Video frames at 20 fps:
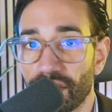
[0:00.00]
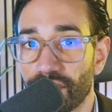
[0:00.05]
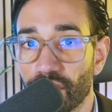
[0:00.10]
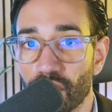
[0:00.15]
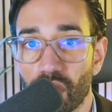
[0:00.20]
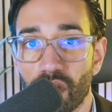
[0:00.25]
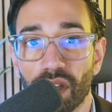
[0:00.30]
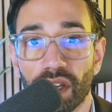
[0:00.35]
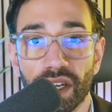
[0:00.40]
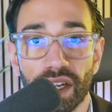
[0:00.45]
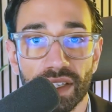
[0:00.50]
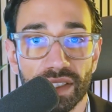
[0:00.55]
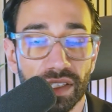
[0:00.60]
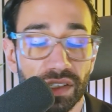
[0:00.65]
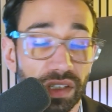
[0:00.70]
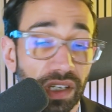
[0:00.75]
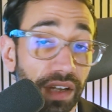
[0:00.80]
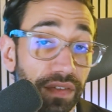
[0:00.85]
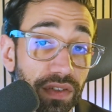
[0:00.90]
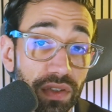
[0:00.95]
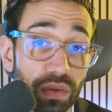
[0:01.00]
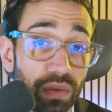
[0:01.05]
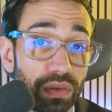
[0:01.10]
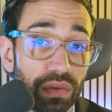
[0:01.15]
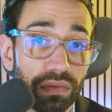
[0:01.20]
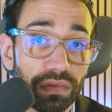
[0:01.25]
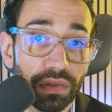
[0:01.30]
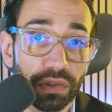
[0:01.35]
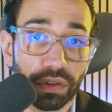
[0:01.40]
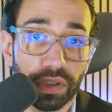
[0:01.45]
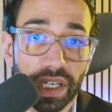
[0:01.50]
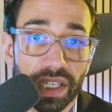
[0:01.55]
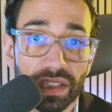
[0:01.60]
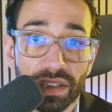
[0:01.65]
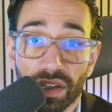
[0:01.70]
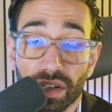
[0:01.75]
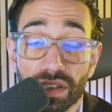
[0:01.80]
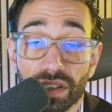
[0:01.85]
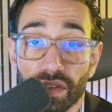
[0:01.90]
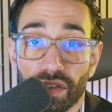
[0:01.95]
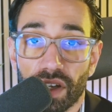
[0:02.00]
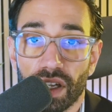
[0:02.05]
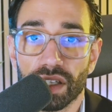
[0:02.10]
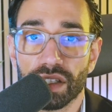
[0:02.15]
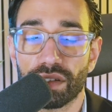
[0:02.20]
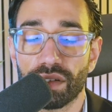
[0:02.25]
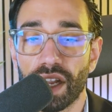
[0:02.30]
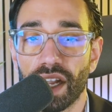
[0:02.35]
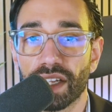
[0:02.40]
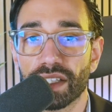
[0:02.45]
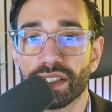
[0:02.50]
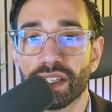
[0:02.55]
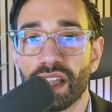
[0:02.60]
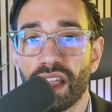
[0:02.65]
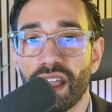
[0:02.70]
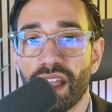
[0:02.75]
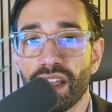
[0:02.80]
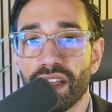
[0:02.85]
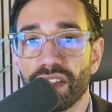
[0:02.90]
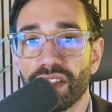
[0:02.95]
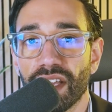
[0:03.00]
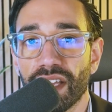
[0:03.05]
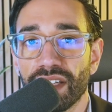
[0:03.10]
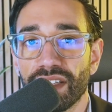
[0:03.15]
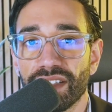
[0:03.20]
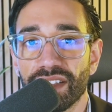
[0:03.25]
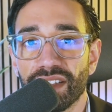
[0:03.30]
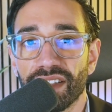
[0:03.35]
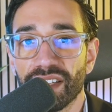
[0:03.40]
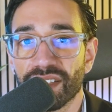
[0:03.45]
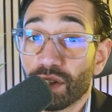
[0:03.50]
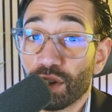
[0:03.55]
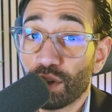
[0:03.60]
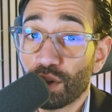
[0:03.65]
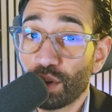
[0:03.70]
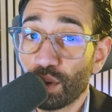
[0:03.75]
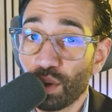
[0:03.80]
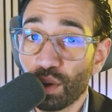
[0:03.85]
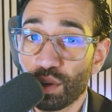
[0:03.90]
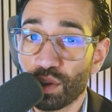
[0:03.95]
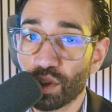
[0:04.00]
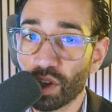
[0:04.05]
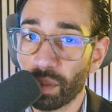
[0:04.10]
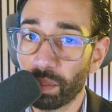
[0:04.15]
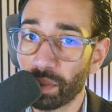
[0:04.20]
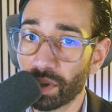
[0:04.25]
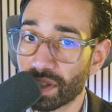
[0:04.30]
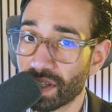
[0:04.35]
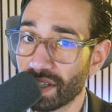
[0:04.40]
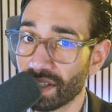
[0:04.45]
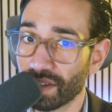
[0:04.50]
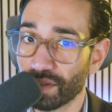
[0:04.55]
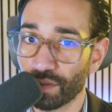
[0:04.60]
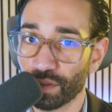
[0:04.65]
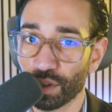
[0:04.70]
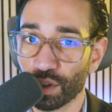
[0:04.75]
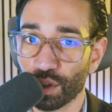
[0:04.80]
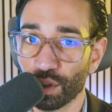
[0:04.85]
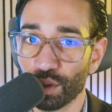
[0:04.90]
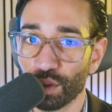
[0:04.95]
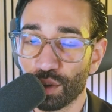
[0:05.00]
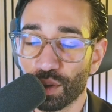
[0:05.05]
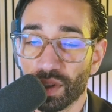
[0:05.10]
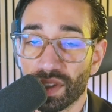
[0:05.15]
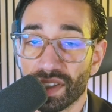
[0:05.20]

If your organization has to create lots of contracts, then there's a huge opportunity for you to